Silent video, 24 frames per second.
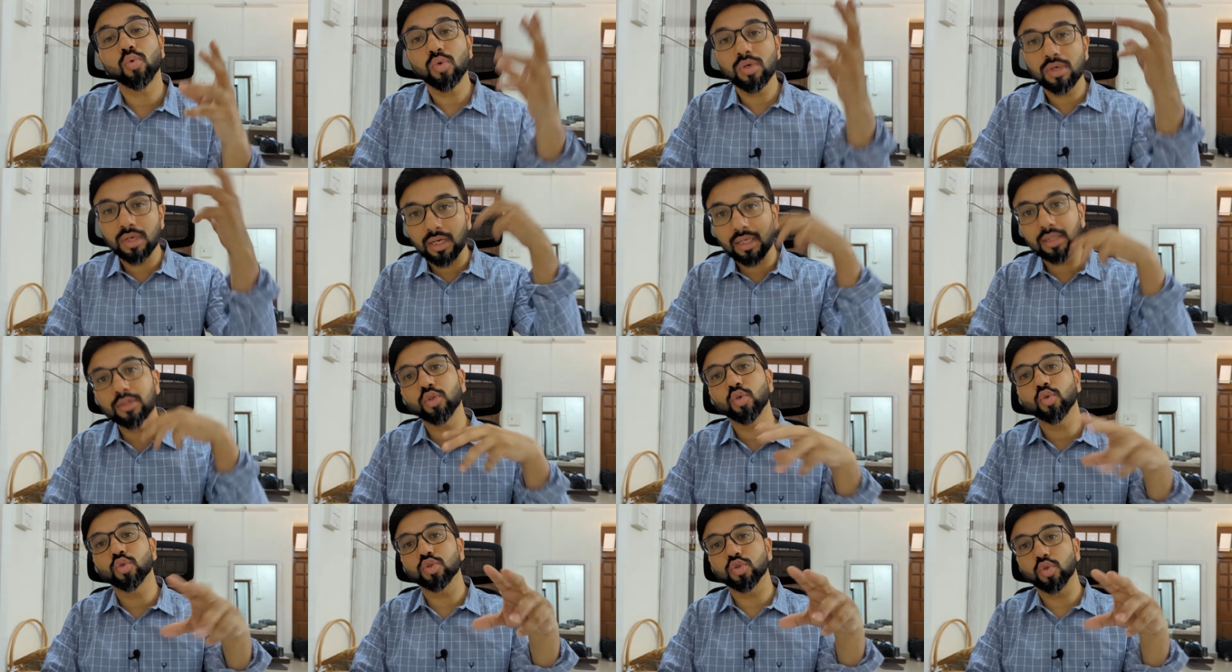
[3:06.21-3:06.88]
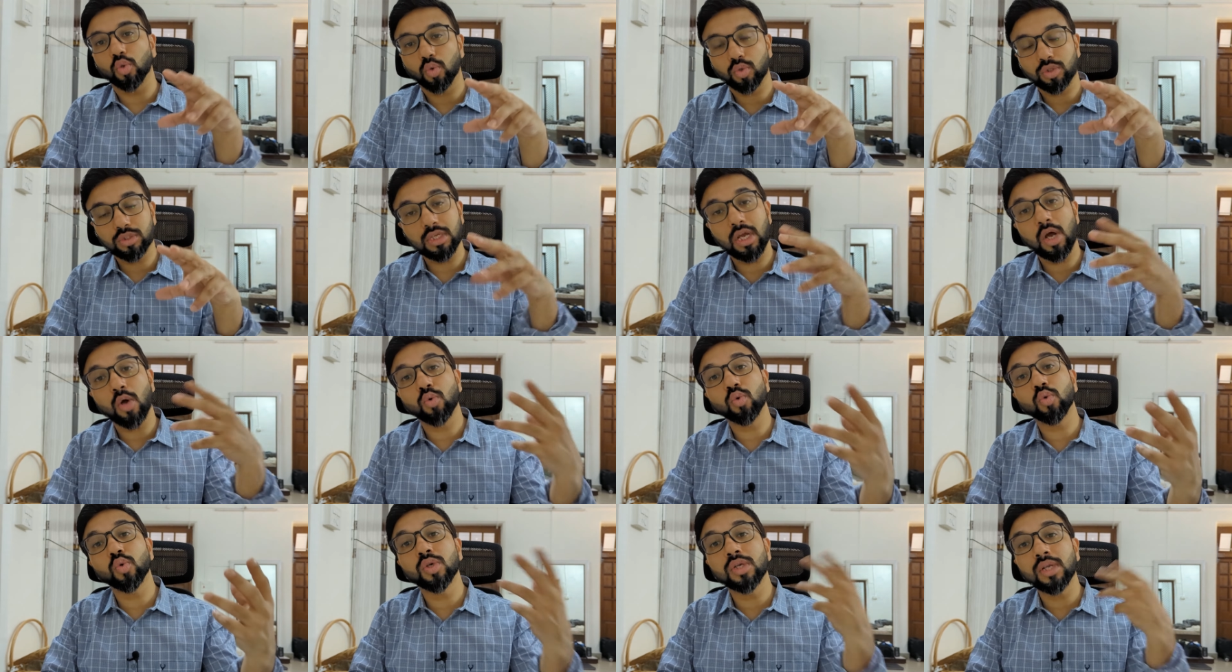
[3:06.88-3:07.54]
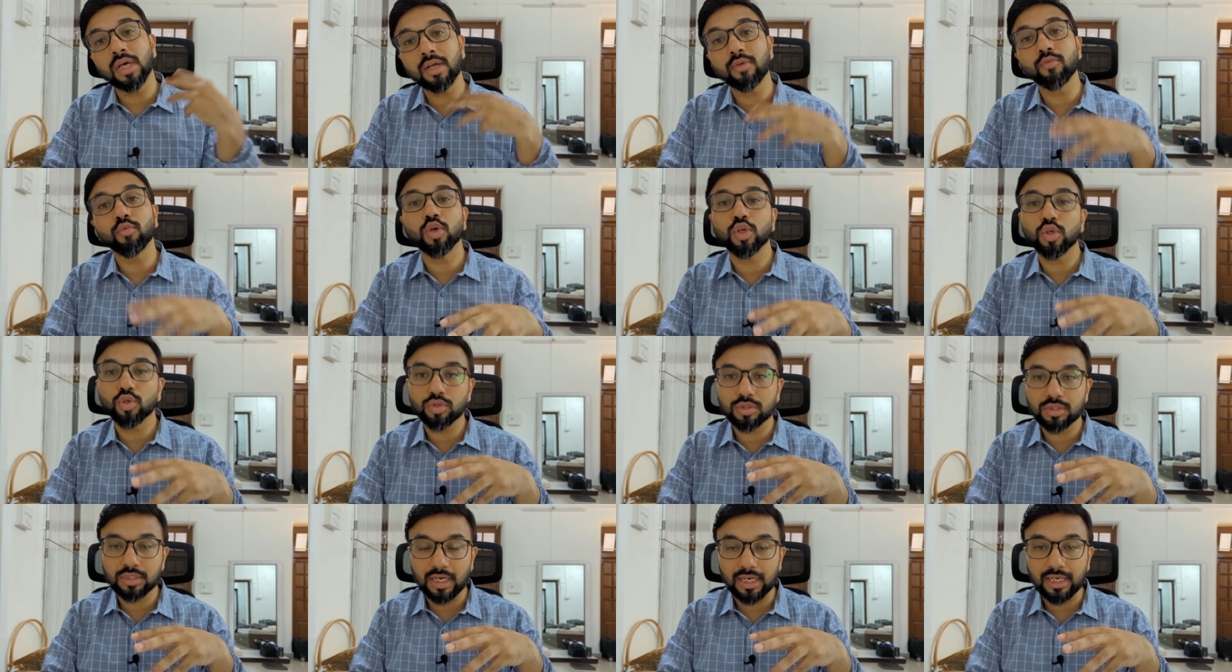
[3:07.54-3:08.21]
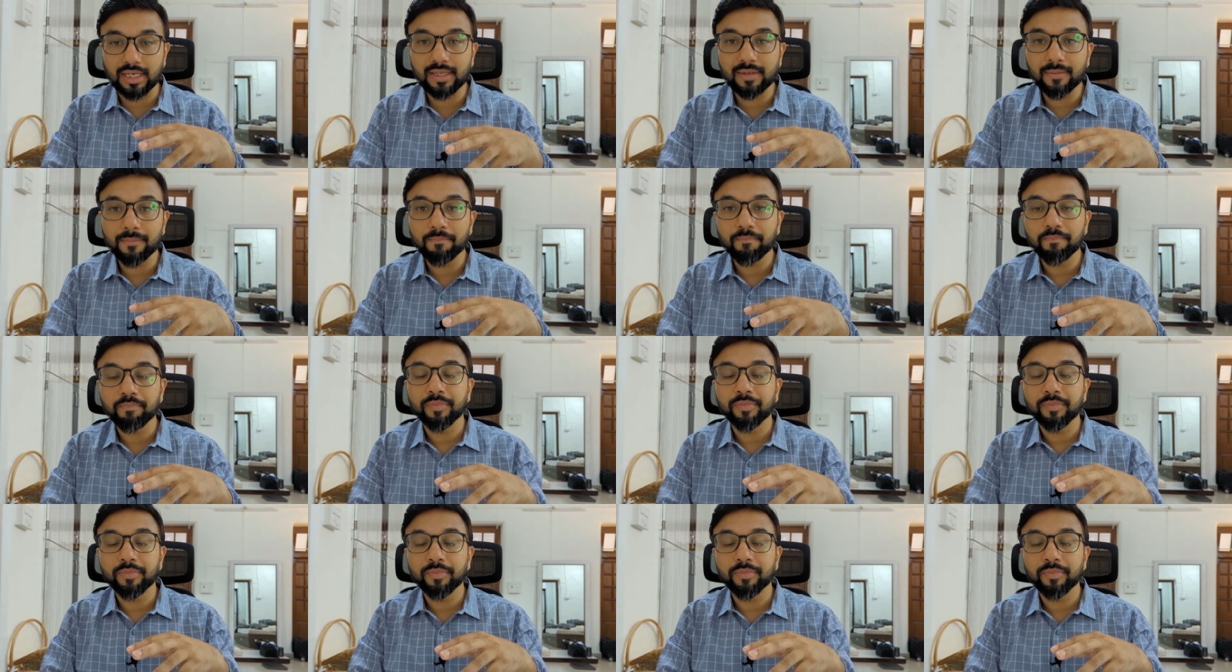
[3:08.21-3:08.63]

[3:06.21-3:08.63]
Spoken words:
learn those notes, how to learn what you're studying.